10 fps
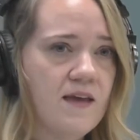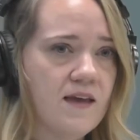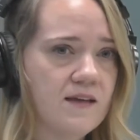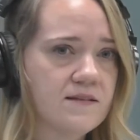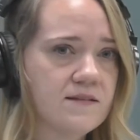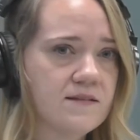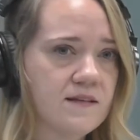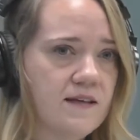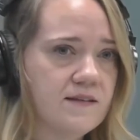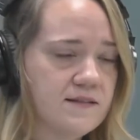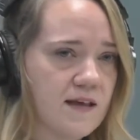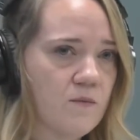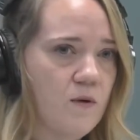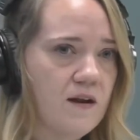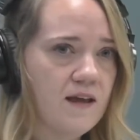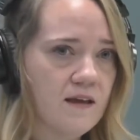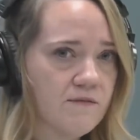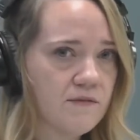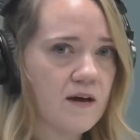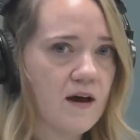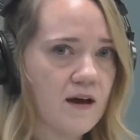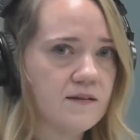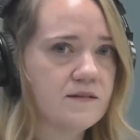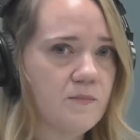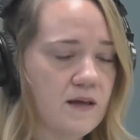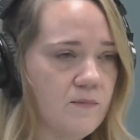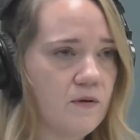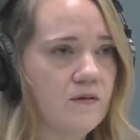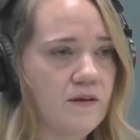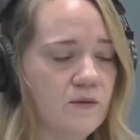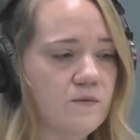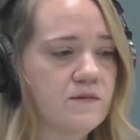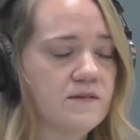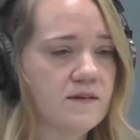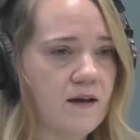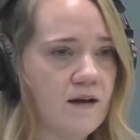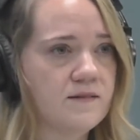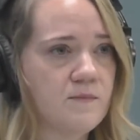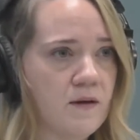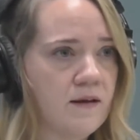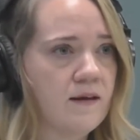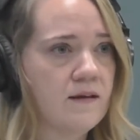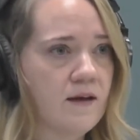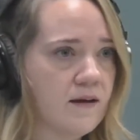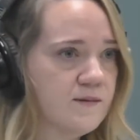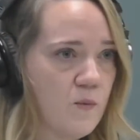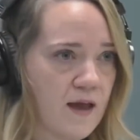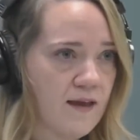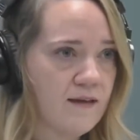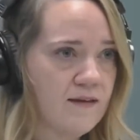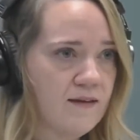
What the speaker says: is he said, what if God's people used God's money God's way?